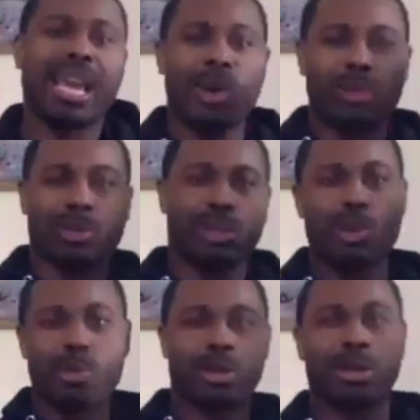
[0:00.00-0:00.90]
and those were
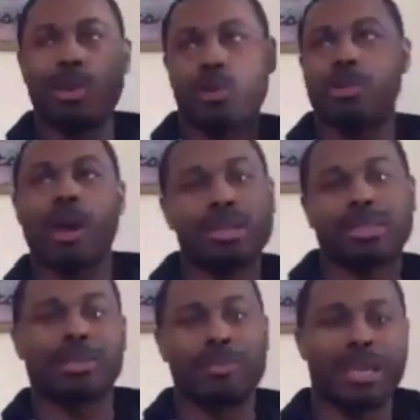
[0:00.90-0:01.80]
little little
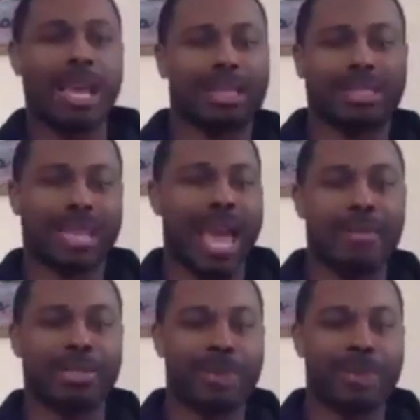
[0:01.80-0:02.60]
brothers to me at the time,